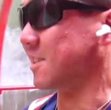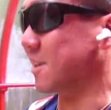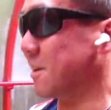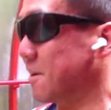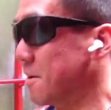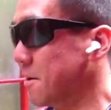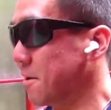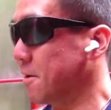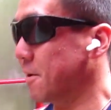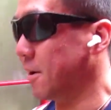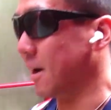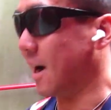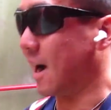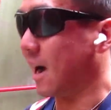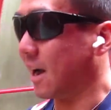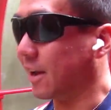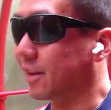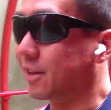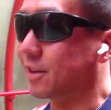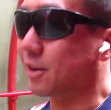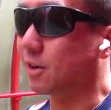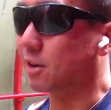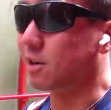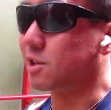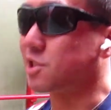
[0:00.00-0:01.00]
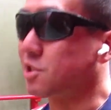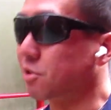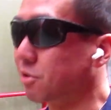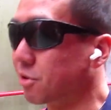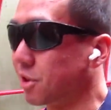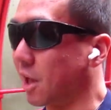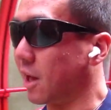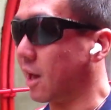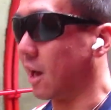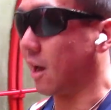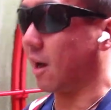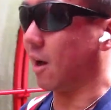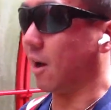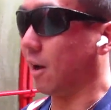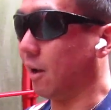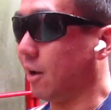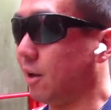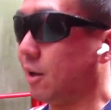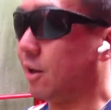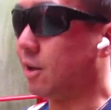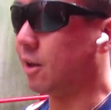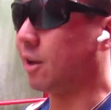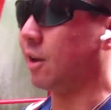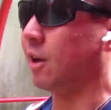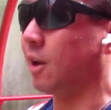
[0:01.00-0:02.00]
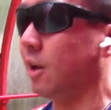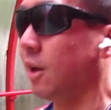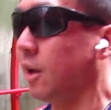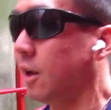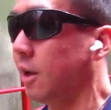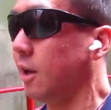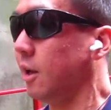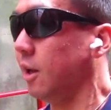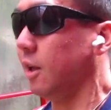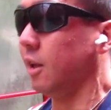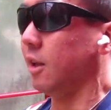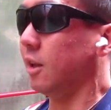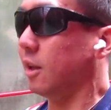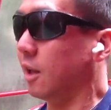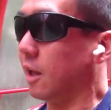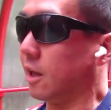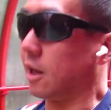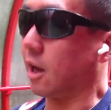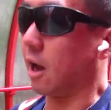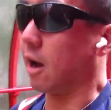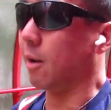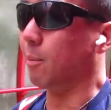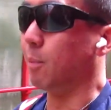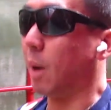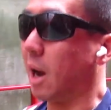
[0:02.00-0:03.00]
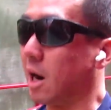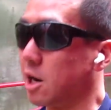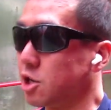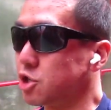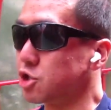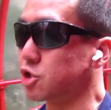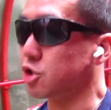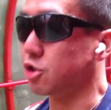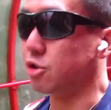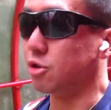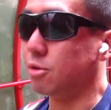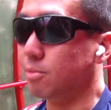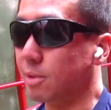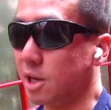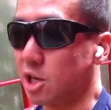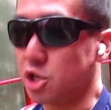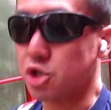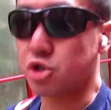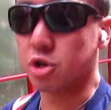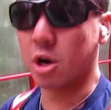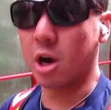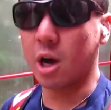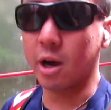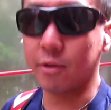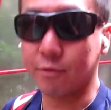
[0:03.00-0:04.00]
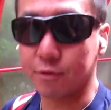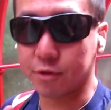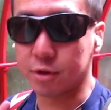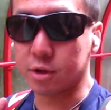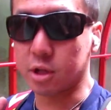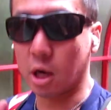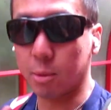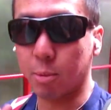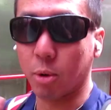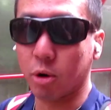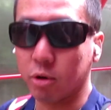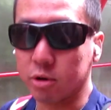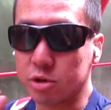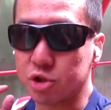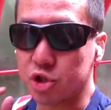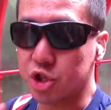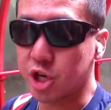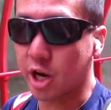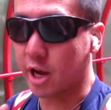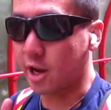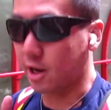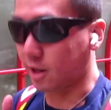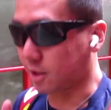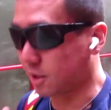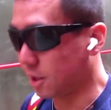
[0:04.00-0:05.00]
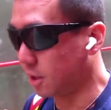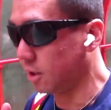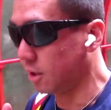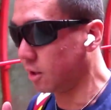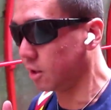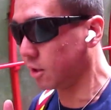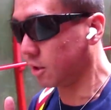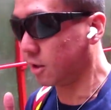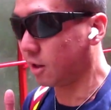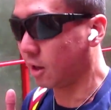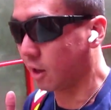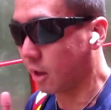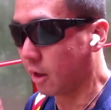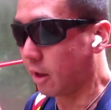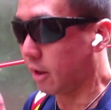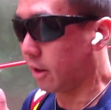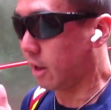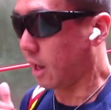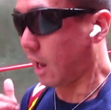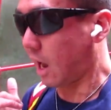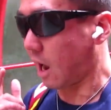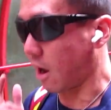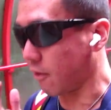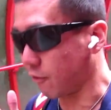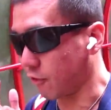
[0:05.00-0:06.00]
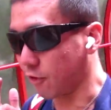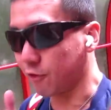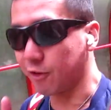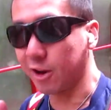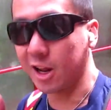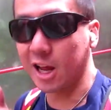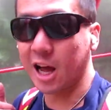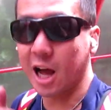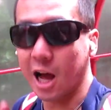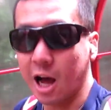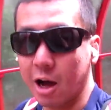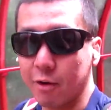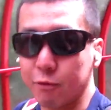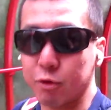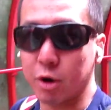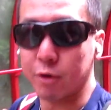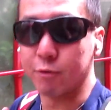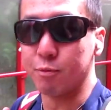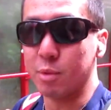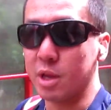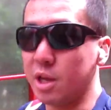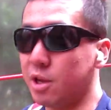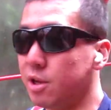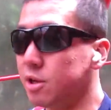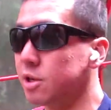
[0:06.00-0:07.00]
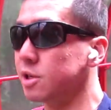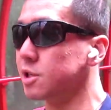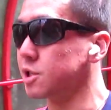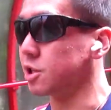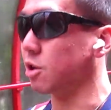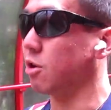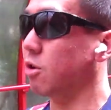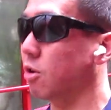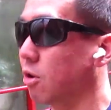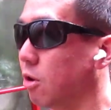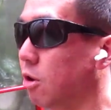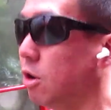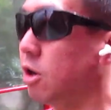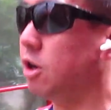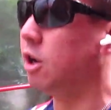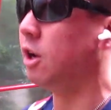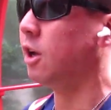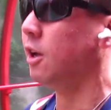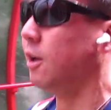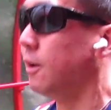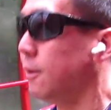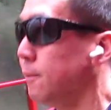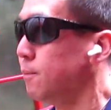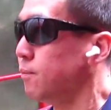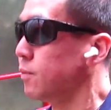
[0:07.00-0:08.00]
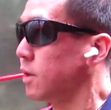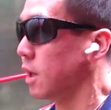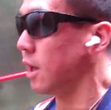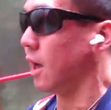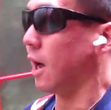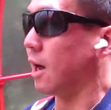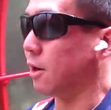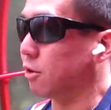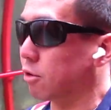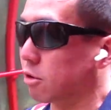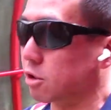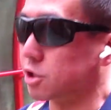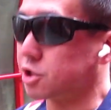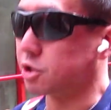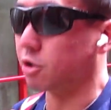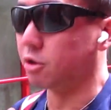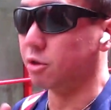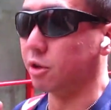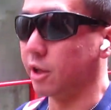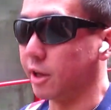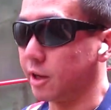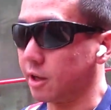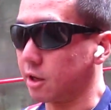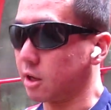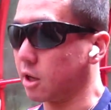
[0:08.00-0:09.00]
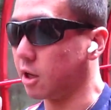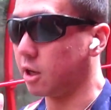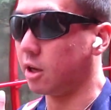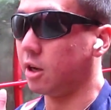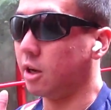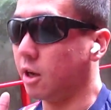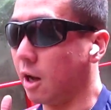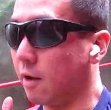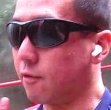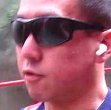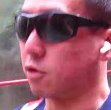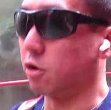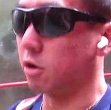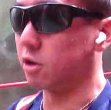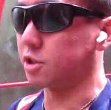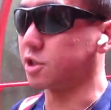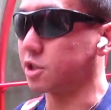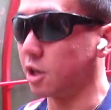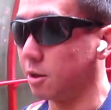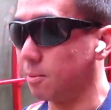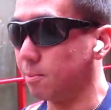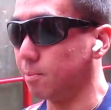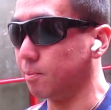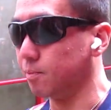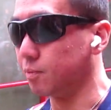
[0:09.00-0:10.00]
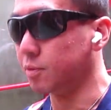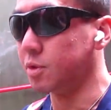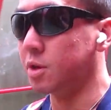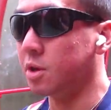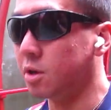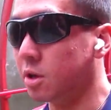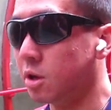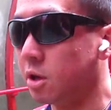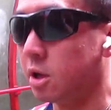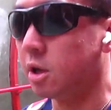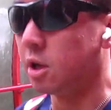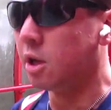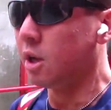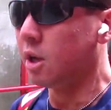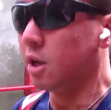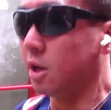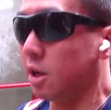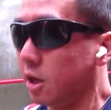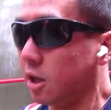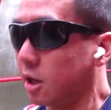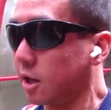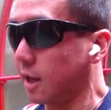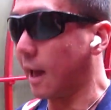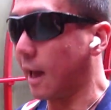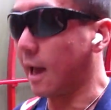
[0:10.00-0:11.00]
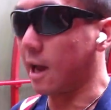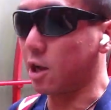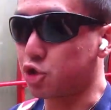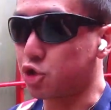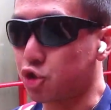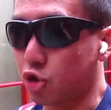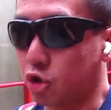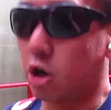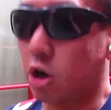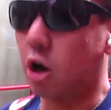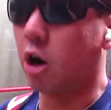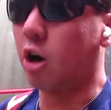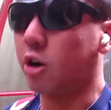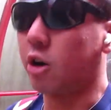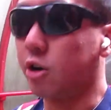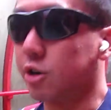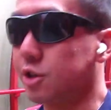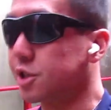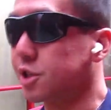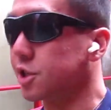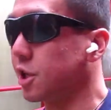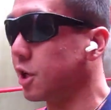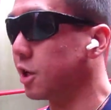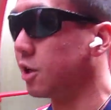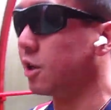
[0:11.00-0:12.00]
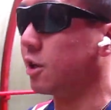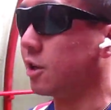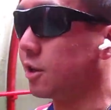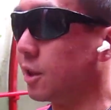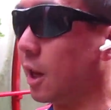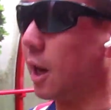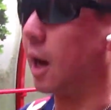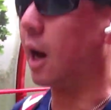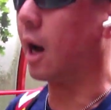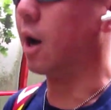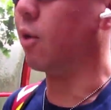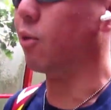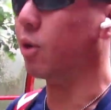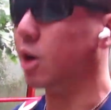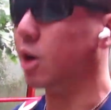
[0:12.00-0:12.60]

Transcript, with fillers: so i I'm also that uh, like I managed to make sure I have double checked everything I have with me. So and also like I've got some extra cards that I